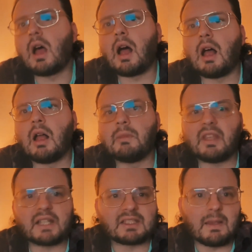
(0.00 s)
Um, the
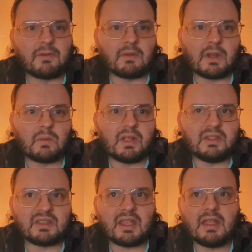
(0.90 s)
next game for the Red
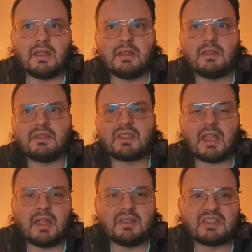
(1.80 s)
Wings is
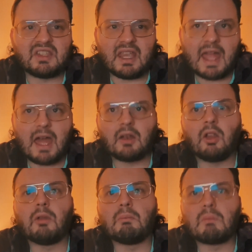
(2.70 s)
in
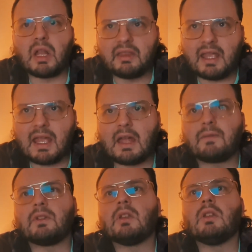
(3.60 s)
Seattle Monday
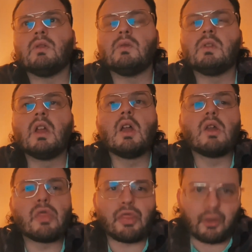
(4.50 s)
afternoon,
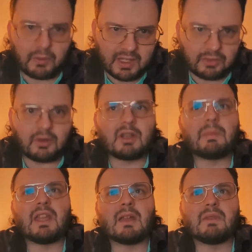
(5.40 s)
three thirty
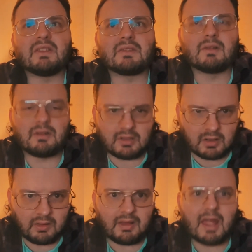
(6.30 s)
p.m. Eastern. You
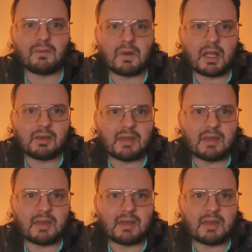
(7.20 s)
heard that right.